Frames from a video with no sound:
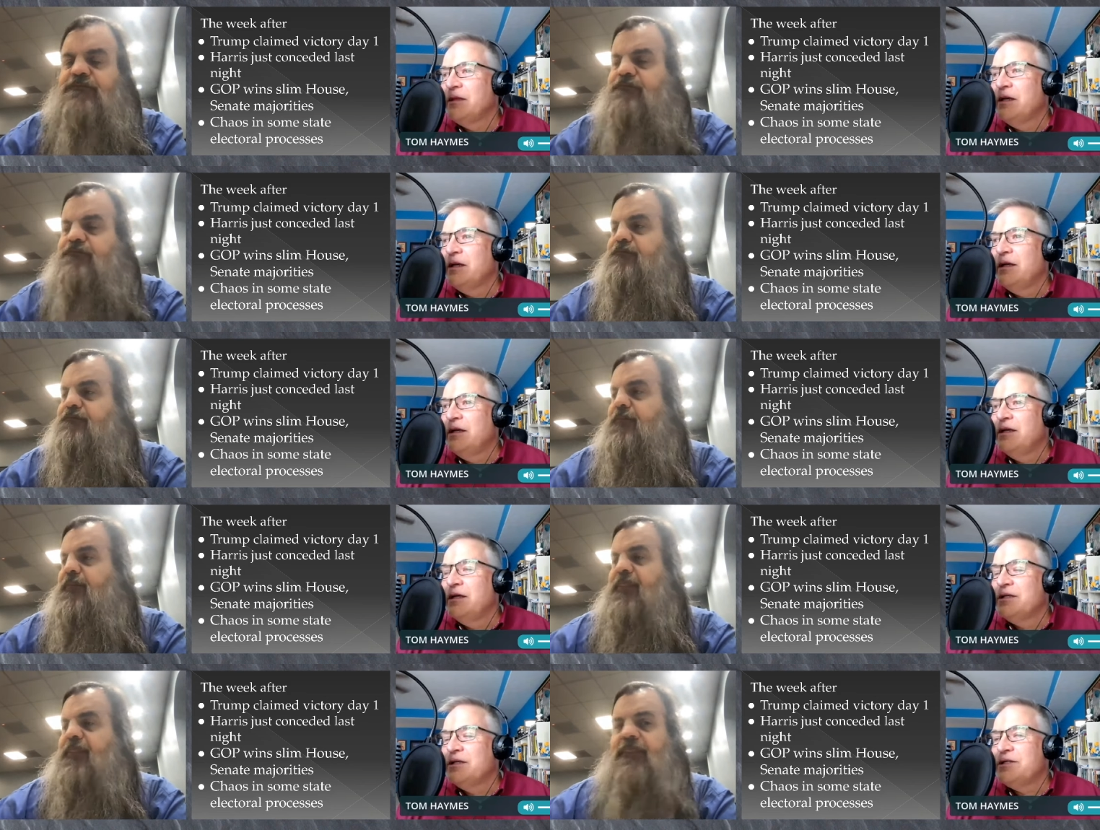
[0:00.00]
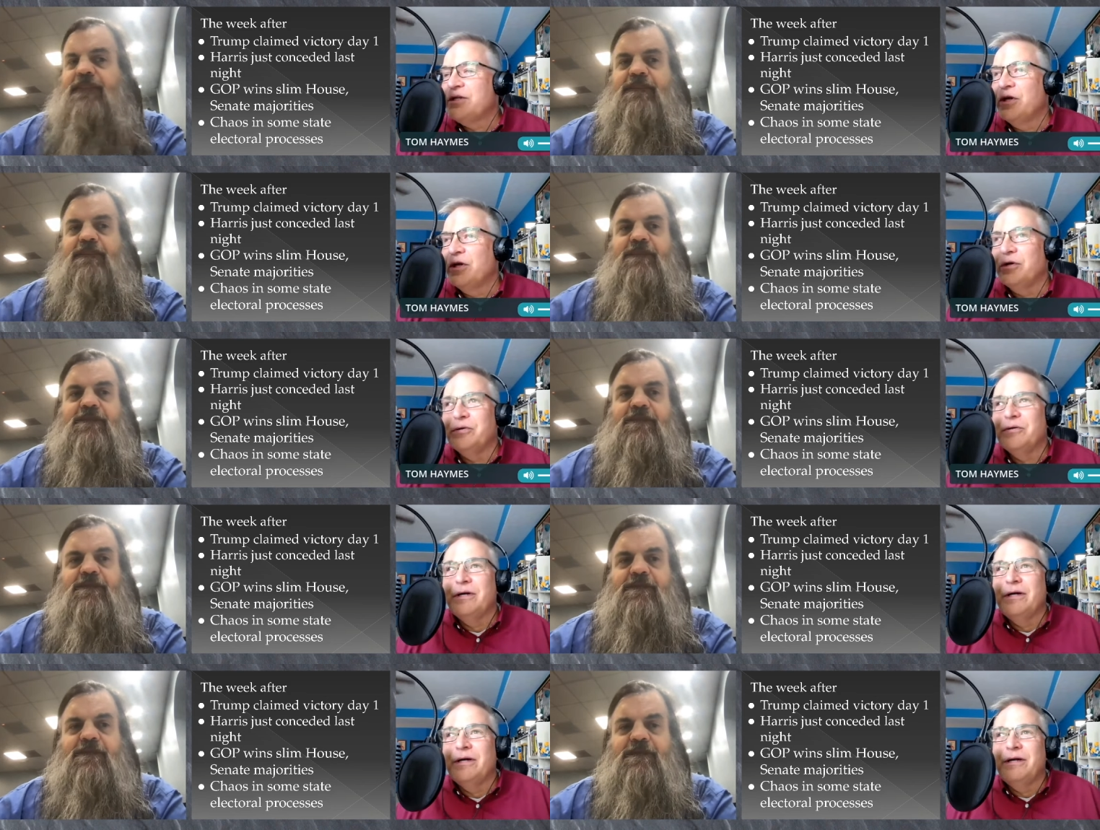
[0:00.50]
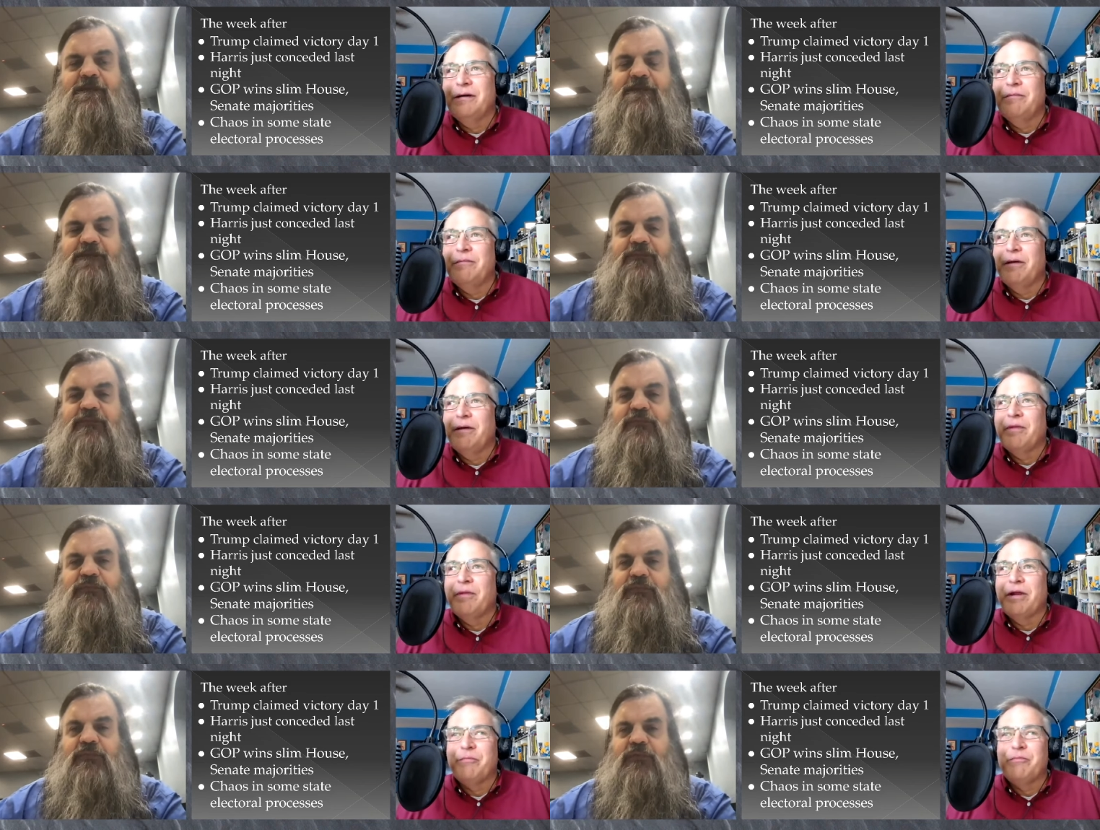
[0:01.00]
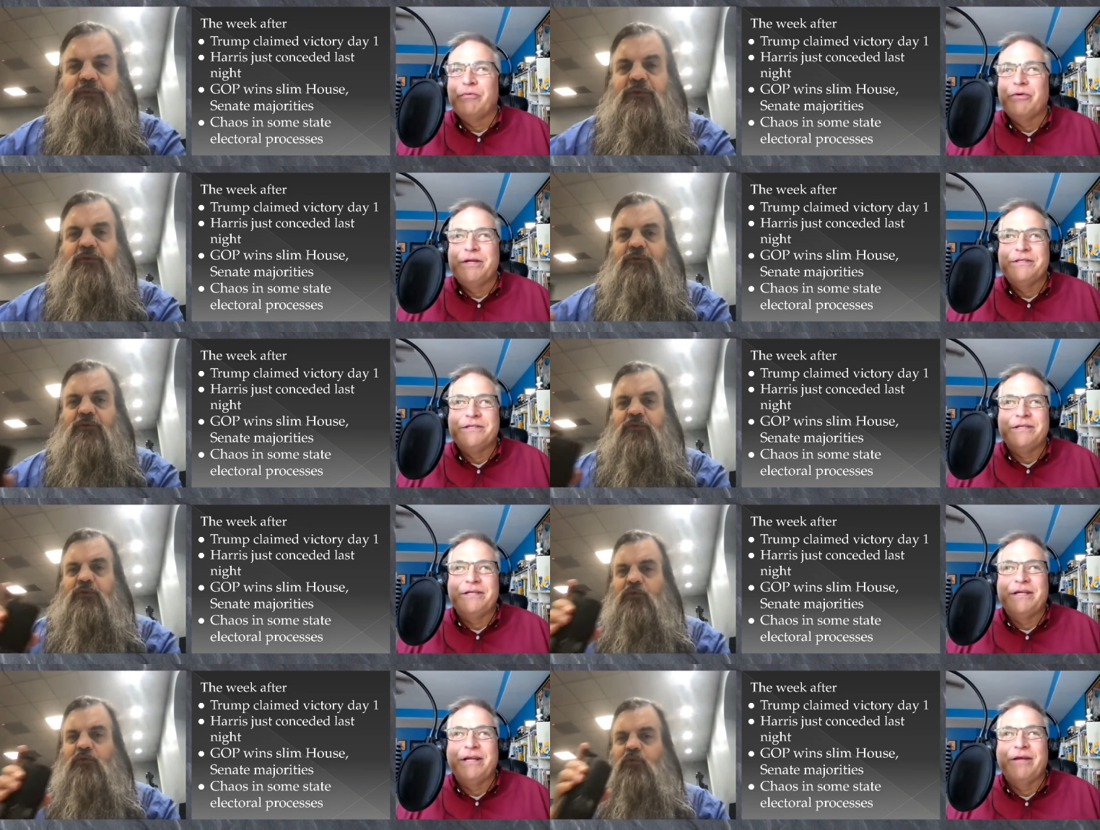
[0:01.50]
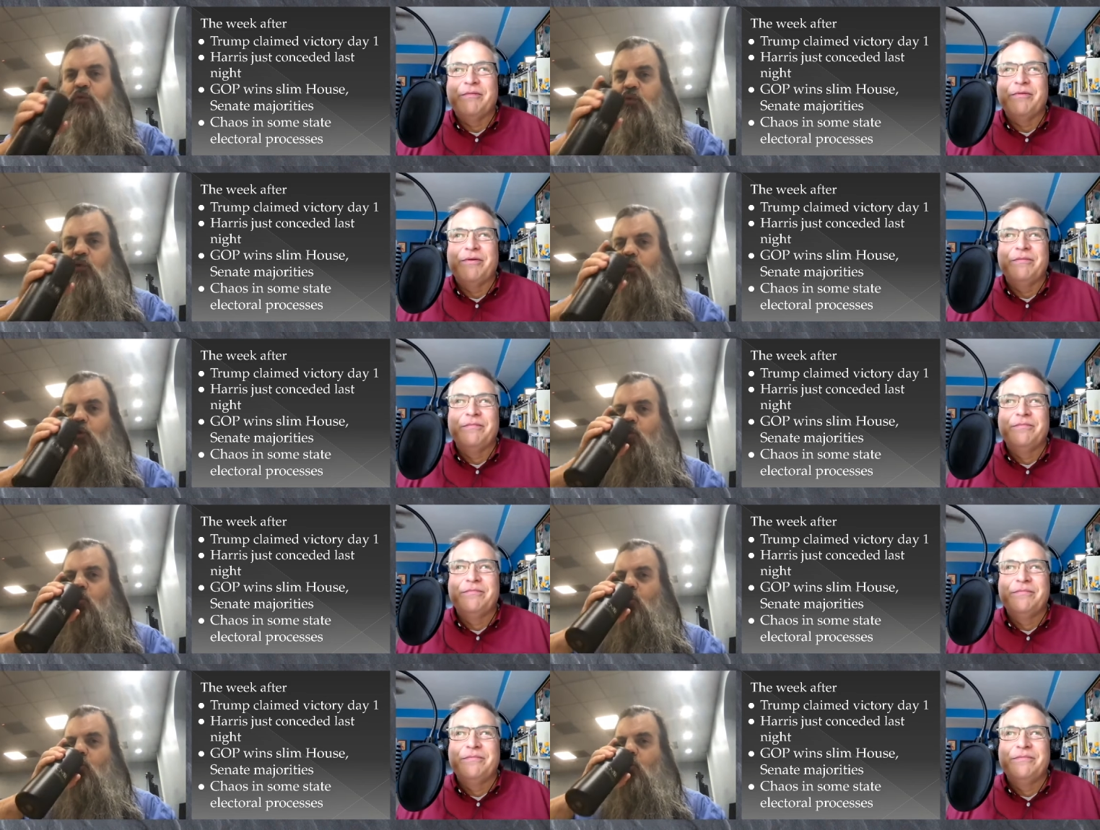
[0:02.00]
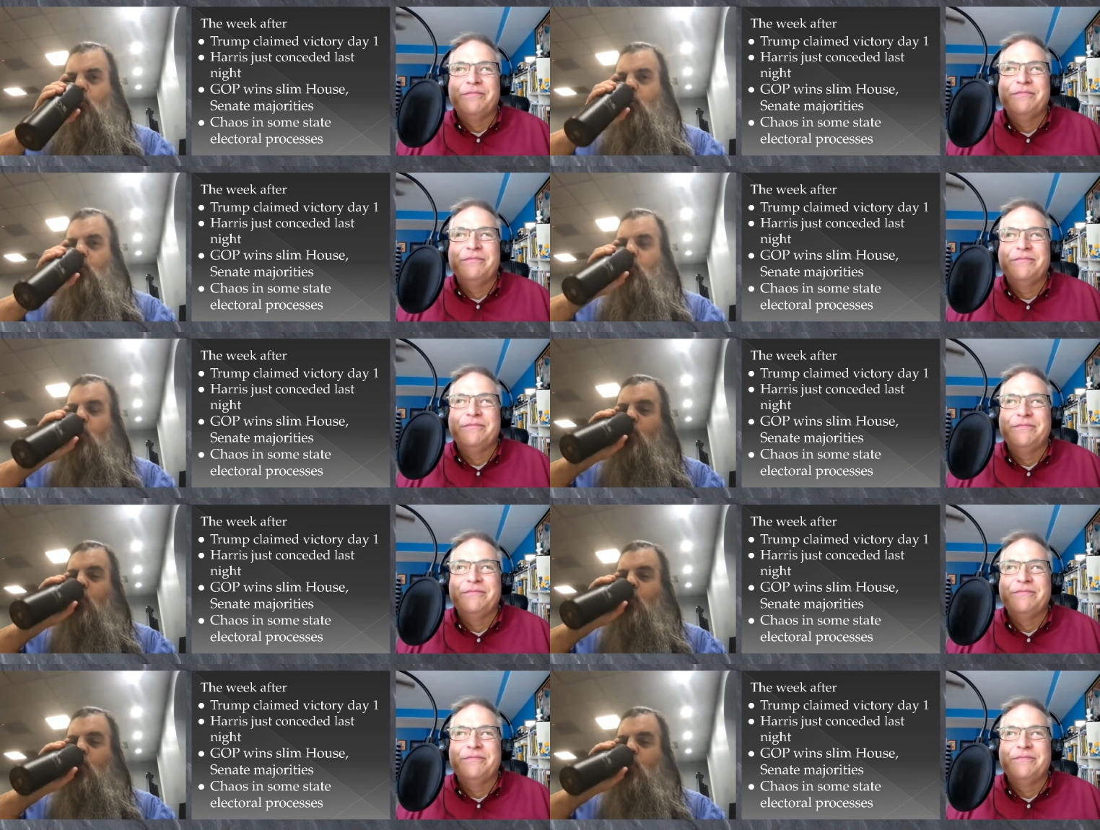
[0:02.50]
Speaker 1: So, uh, I'm not a president, I'm a, a